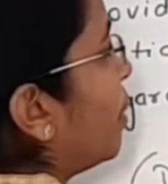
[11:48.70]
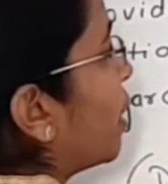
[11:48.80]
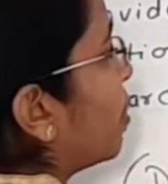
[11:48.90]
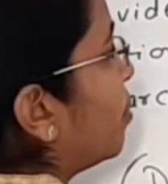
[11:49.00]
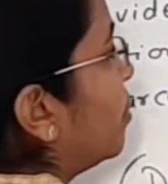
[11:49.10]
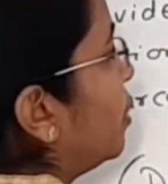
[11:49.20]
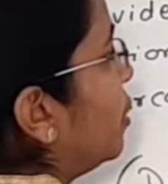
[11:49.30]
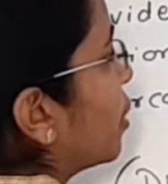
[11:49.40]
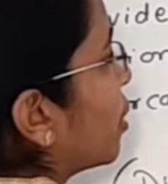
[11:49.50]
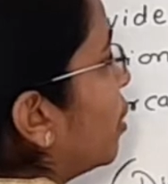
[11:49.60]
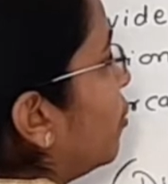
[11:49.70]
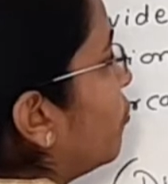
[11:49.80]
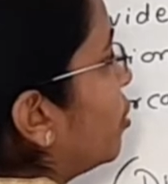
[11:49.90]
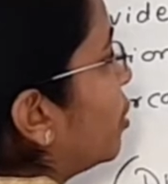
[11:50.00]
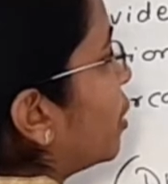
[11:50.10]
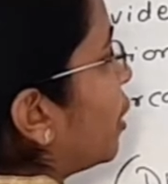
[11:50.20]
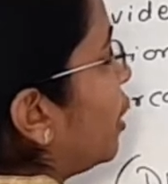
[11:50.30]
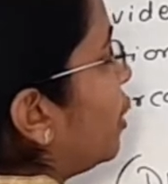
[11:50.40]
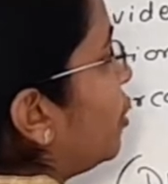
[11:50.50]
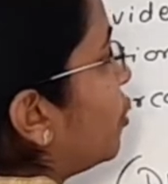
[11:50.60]
become convert
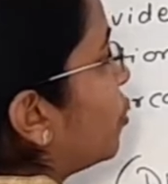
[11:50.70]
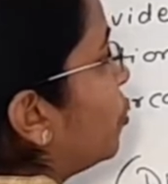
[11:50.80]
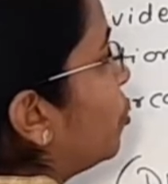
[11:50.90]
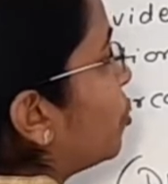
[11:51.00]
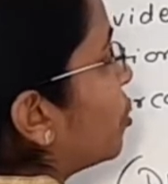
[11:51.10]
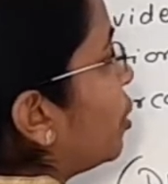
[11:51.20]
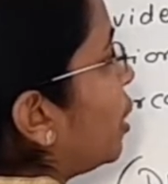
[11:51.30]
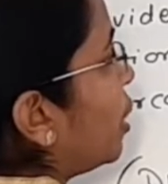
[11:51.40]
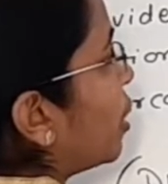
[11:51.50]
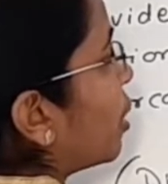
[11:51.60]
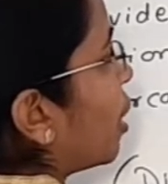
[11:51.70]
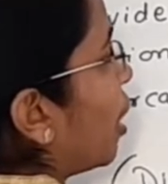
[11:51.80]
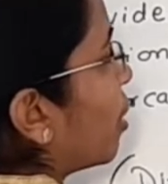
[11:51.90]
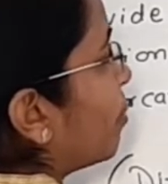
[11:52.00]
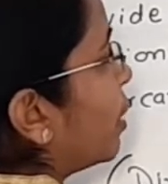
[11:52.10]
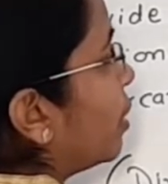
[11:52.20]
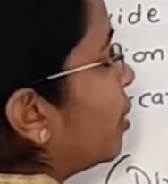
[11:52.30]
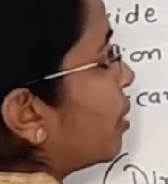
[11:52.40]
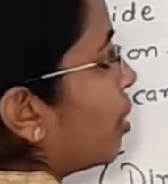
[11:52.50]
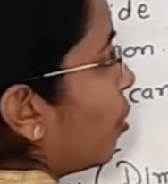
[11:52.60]
into 3
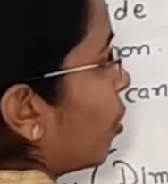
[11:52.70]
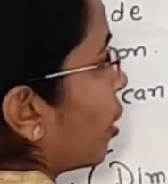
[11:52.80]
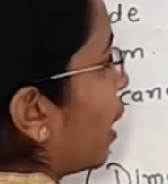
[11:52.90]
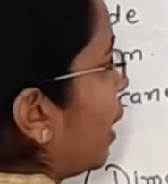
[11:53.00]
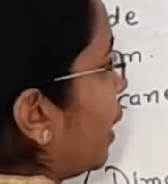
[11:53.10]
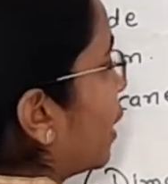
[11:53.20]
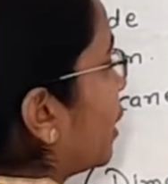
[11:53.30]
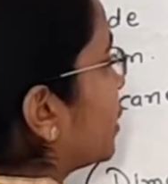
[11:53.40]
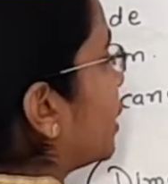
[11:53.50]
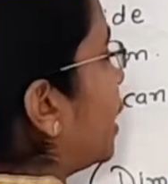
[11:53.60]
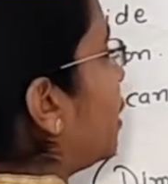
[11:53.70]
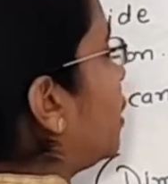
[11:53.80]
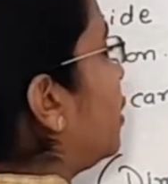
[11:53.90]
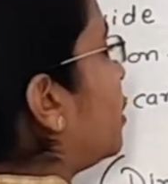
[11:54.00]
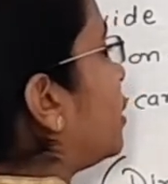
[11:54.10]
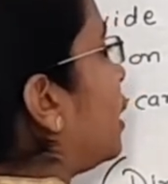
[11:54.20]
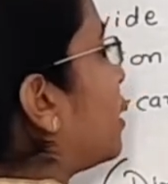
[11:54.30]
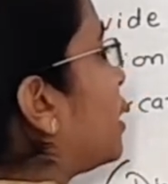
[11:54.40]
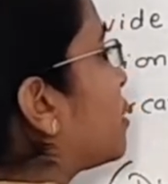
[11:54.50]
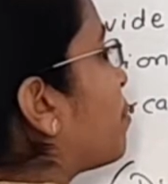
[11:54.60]
carbon organic acid,
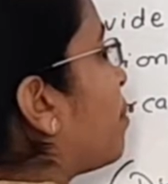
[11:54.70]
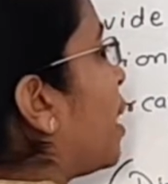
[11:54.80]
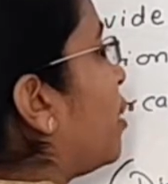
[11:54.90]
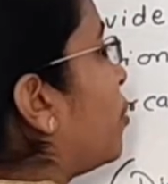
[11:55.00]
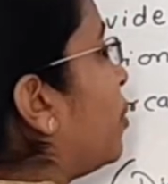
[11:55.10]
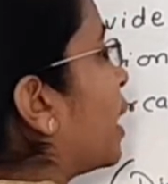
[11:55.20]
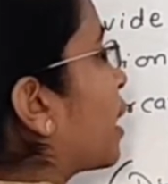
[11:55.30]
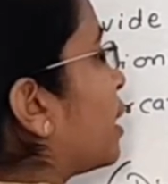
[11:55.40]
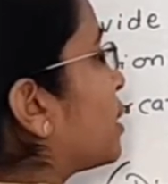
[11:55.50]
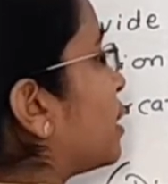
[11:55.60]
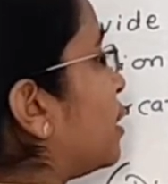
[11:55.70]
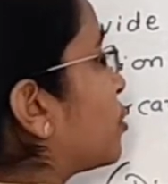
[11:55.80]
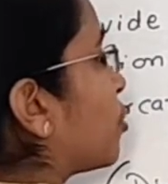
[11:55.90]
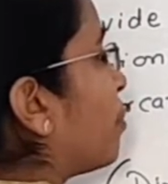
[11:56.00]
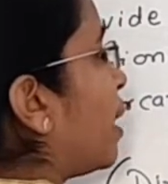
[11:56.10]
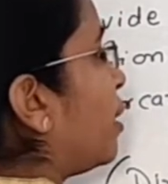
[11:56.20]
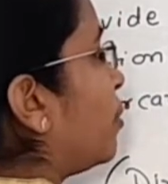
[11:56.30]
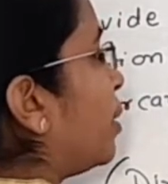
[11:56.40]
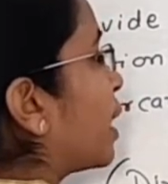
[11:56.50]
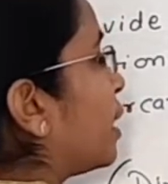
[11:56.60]
that is pyruvic acid. So
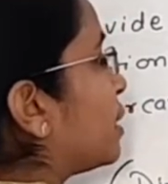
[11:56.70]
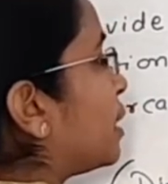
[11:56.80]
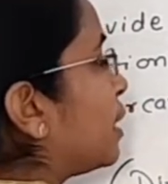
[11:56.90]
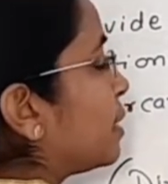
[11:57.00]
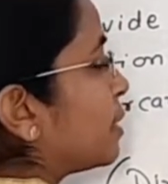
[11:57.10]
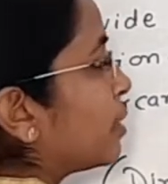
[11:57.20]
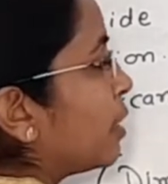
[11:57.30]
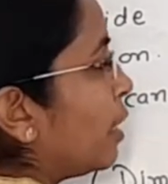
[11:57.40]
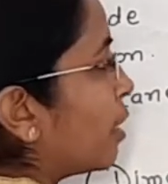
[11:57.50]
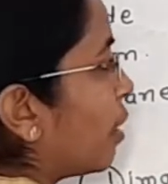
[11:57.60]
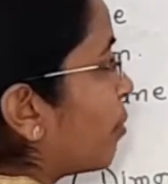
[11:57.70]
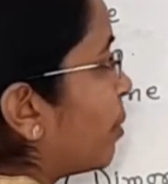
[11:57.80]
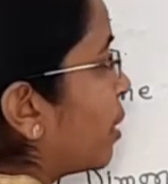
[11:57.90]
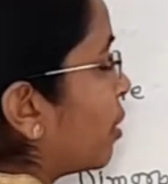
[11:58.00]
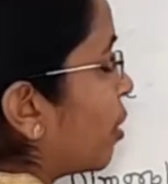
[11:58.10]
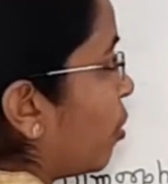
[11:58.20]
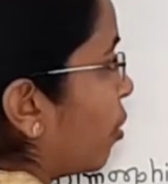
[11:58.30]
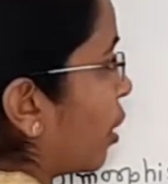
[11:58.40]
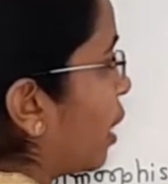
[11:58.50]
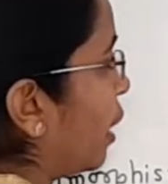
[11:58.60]
pyruvic acid is a 3 carbon
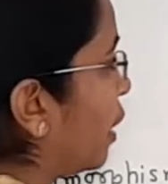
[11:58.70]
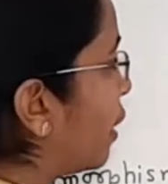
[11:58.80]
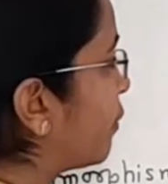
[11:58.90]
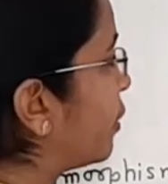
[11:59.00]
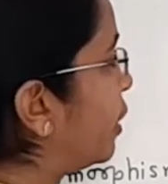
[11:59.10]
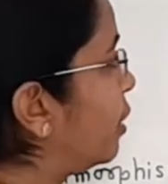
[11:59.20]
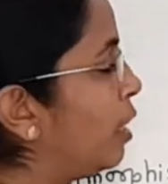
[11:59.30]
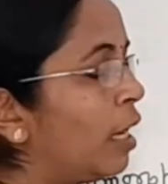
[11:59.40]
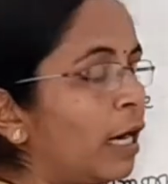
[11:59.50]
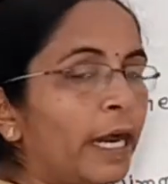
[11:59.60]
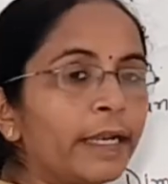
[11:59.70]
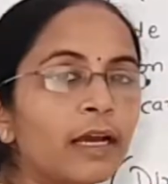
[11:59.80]
organic acid, and the